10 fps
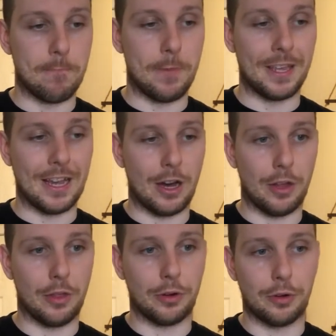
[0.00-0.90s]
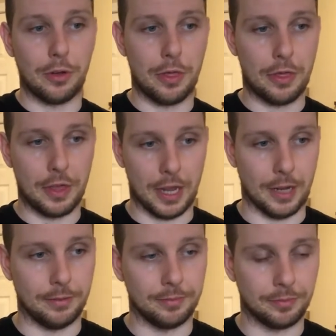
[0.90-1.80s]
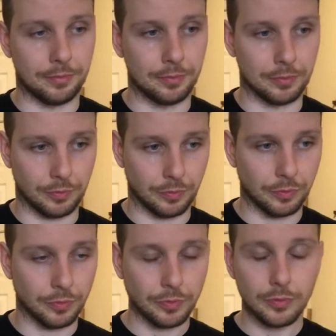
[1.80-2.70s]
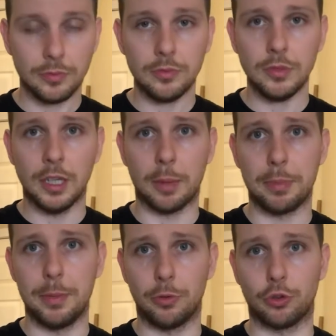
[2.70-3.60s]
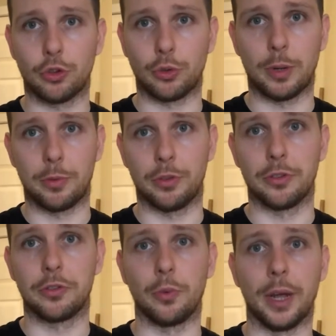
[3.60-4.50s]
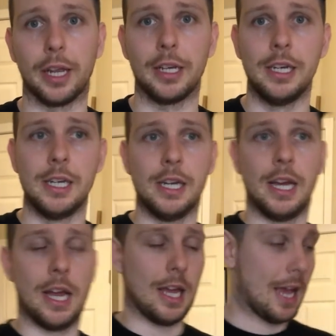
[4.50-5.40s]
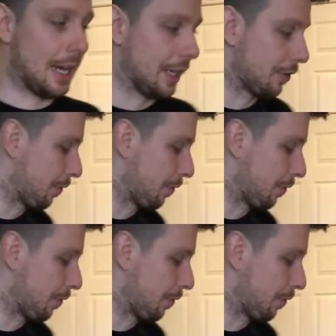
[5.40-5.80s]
The other thing that people screw up with the swing, and it's